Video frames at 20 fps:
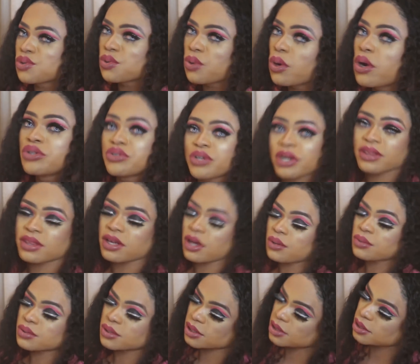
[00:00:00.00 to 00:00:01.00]

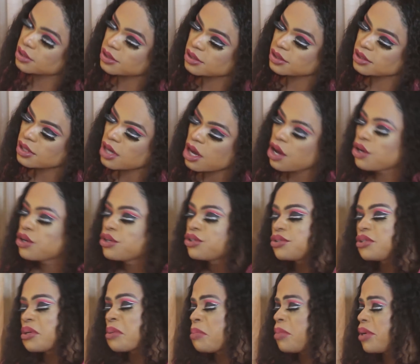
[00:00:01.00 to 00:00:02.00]
200,000.
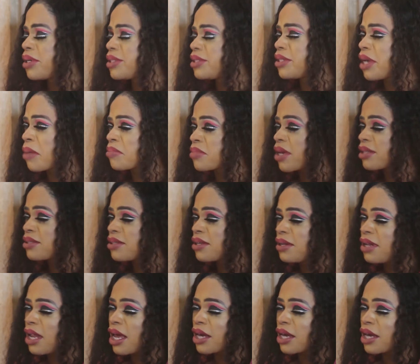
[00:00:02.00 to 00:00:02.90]
So most times I sell